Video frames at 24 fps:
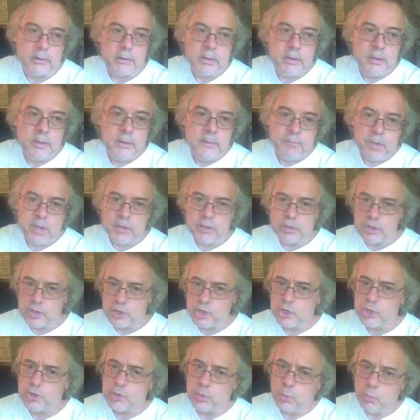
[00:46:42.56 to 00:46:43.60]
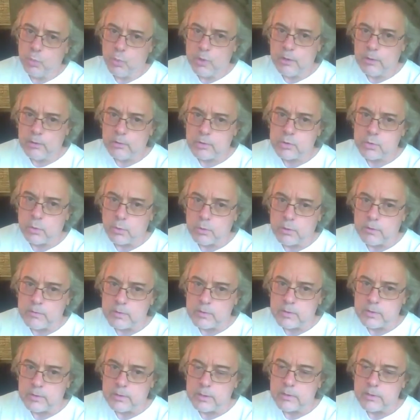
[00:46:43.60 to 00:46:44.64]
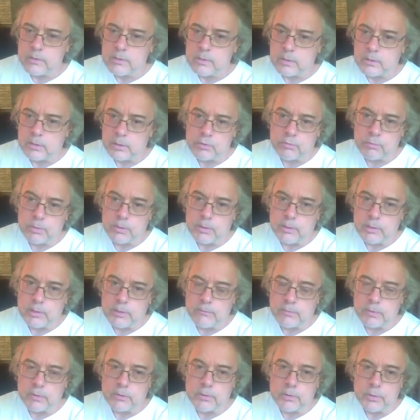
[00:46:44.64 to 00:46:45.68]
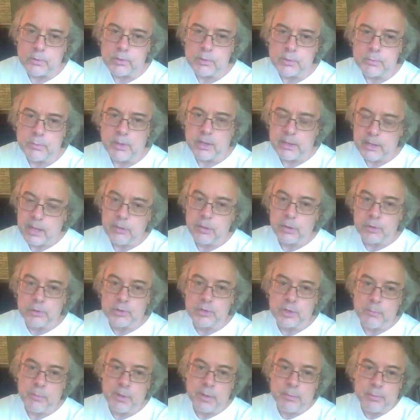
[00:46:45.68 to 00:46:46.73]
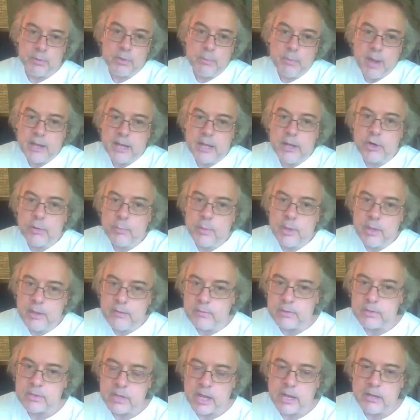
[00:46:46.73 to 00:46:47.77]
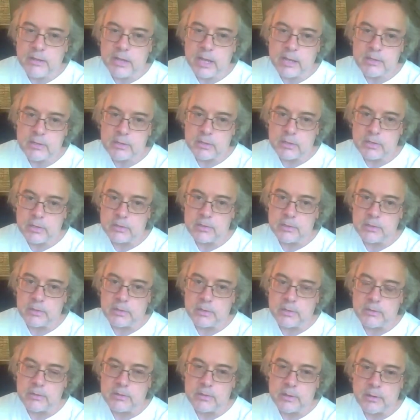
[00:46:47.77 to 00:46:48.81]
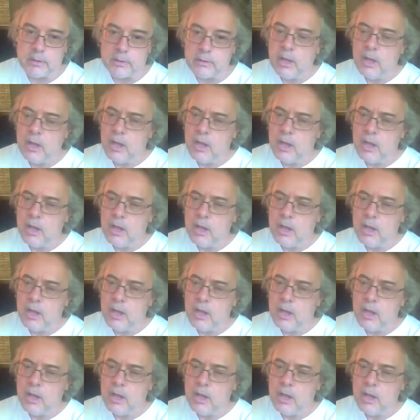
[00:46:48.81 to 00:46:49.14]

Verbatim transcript: Mm-hmm. And this is just a weird sort of statistic that's really difficult to explain. Now, there are some people that might hear me even say that statistic and say,